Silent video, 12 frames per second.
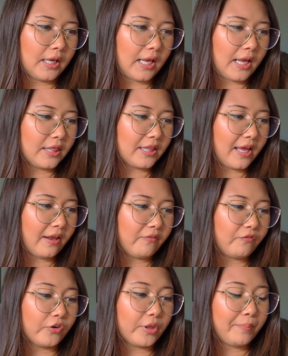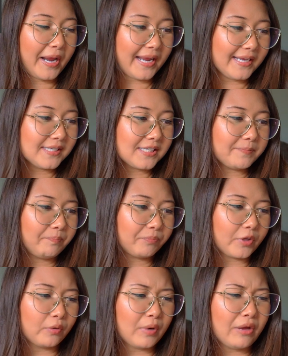And then for the pace,
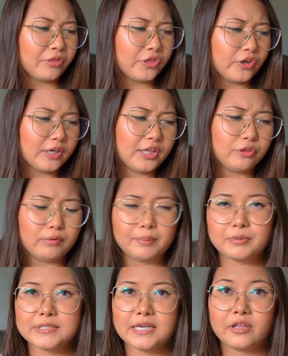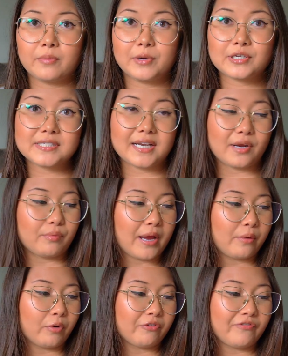around 33% of the books that I
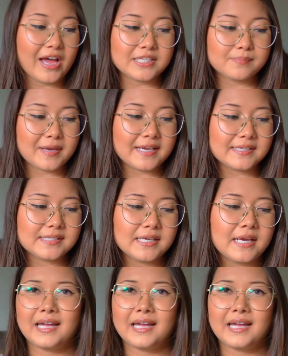read were fast-paced,